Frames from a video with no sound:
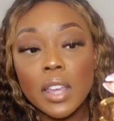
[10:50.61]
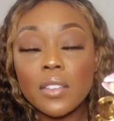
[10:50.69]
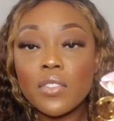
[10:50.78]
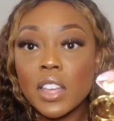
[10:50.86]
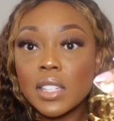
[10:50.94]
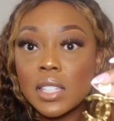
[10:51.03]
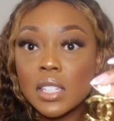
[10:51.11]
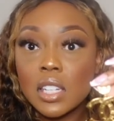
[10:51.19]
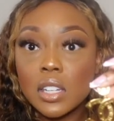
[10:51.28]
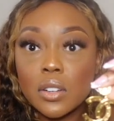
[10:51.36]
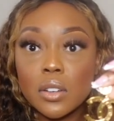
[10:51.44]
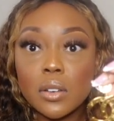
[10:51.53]
like, fancy
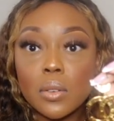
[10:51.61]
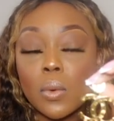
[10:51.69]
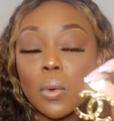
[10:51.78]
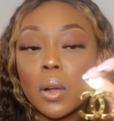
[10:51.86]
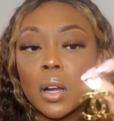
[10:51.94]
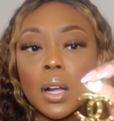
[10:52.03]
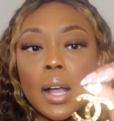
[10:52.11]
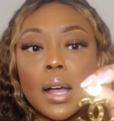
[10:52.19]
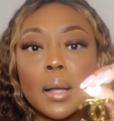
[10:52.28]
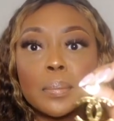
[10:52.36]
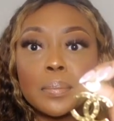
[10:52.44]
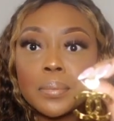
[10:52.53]
dinner or
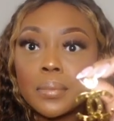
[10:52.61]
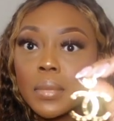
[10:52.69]
an